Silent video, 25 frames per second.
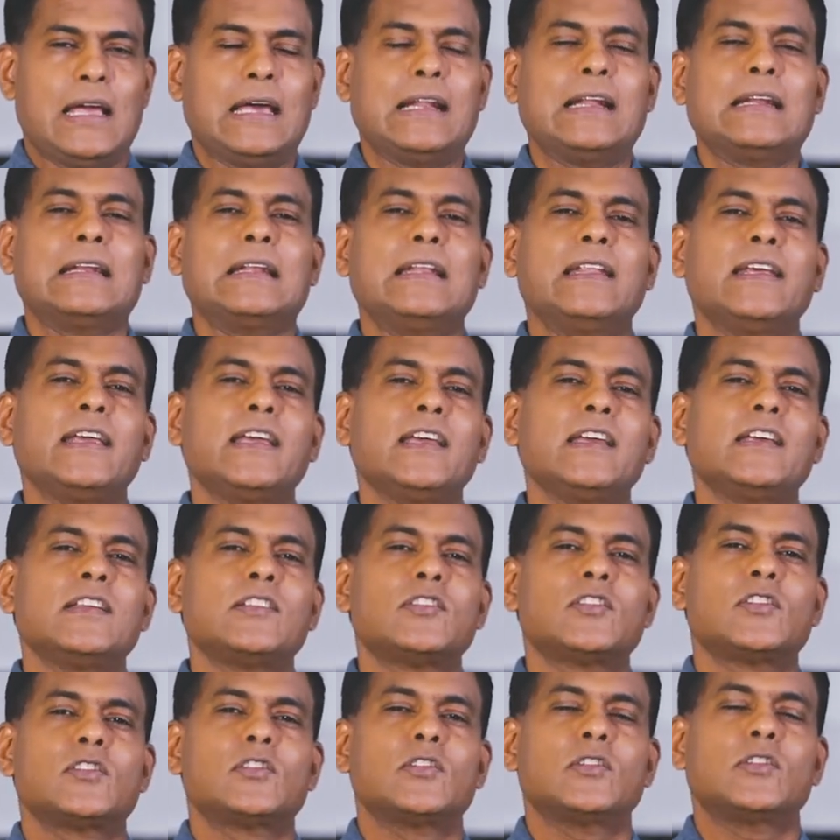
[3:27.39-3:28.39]
And it
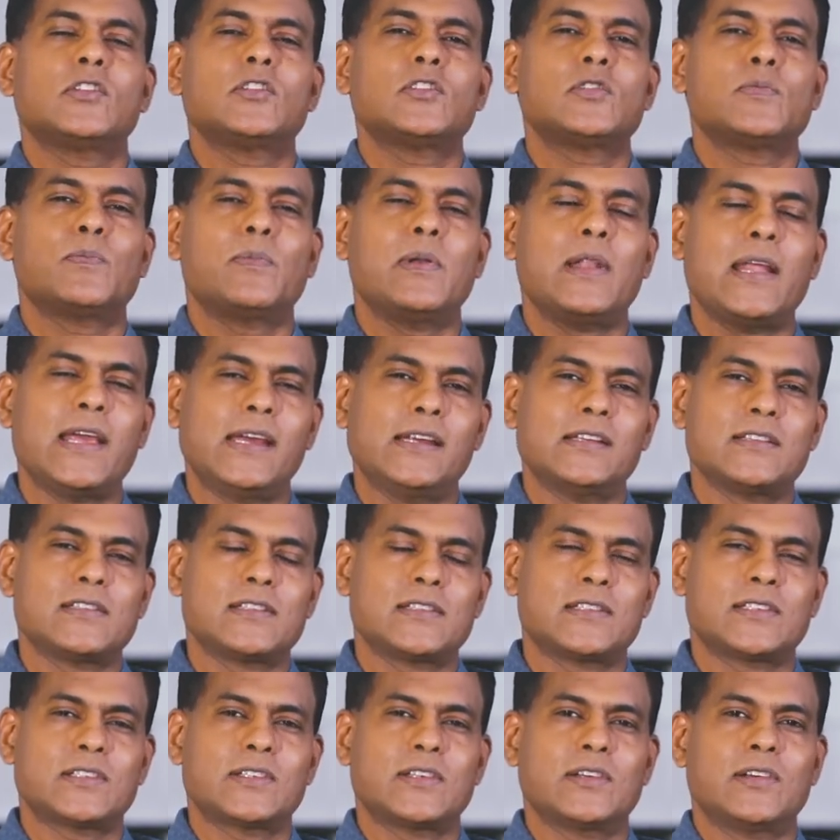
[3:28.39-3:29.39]
leads to this
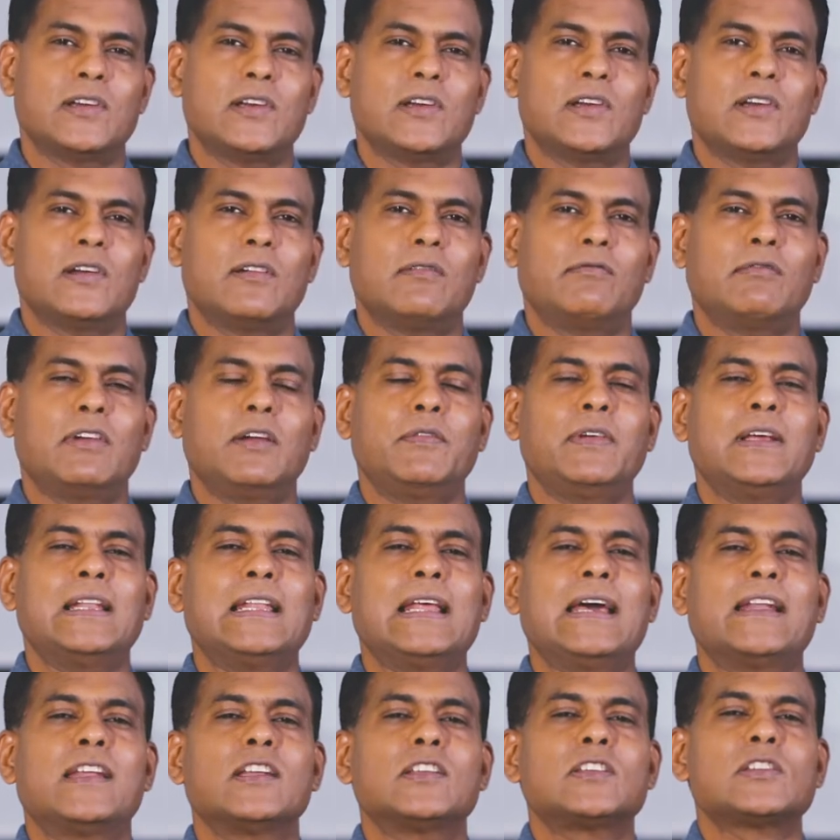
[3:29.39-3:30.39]
place where we
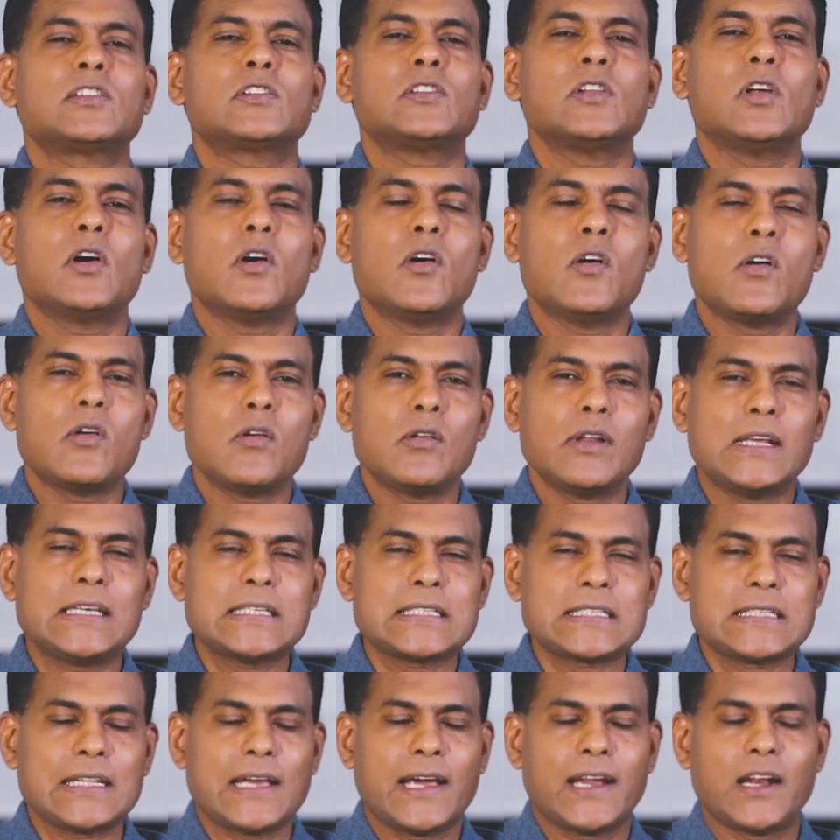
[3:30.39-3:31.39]
let it slowly
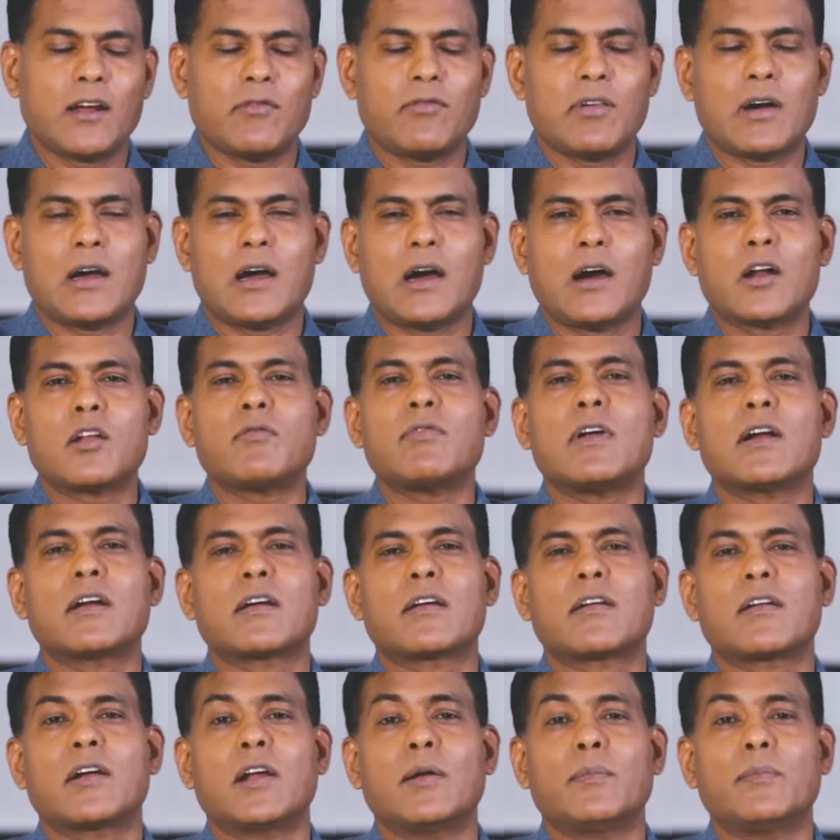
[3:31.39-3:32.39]
slide out of our
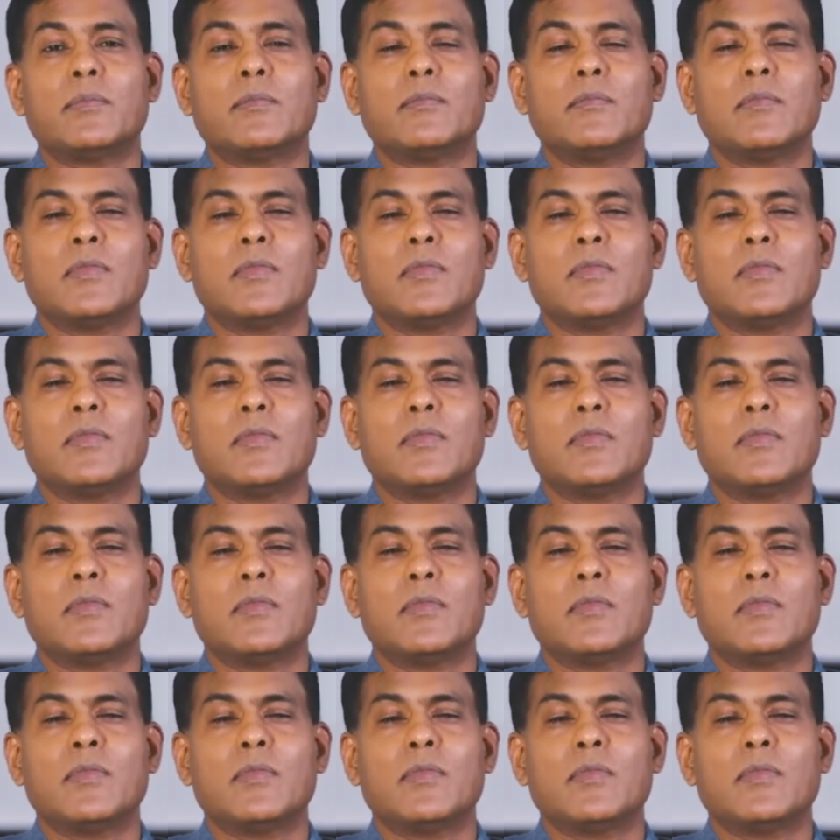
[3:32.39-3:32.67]
grip,